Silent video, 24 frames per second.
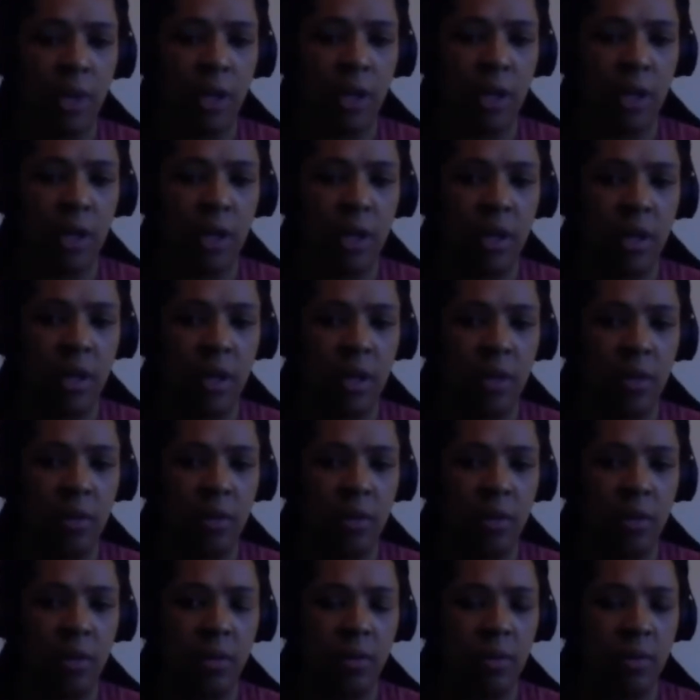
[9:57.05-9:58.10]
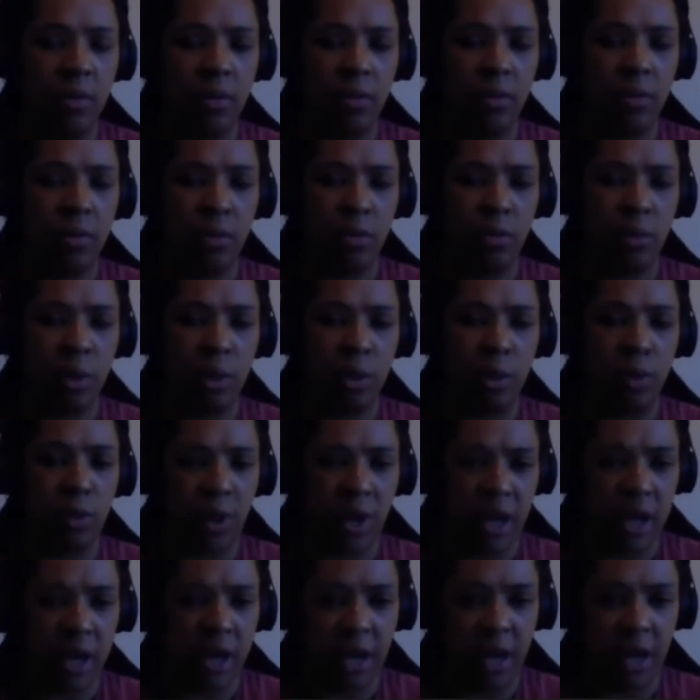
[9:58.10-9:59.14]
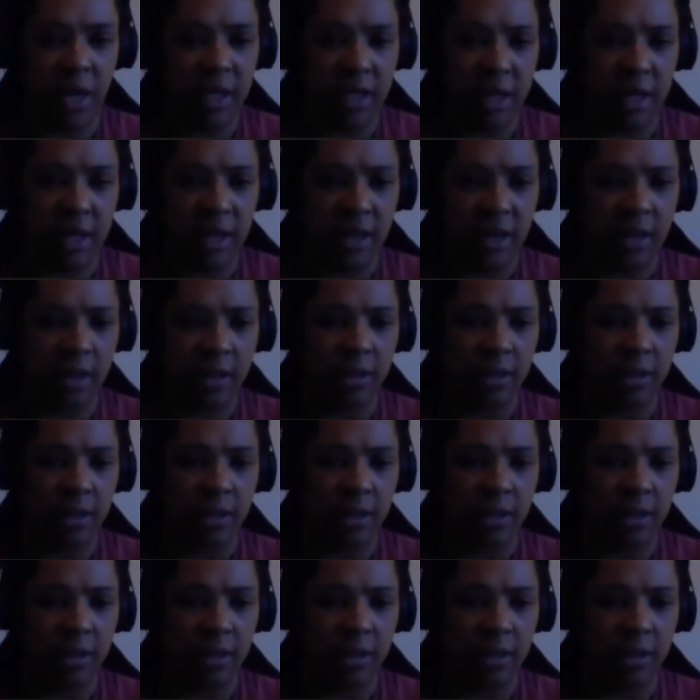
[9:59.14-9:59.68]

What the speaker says: we realize that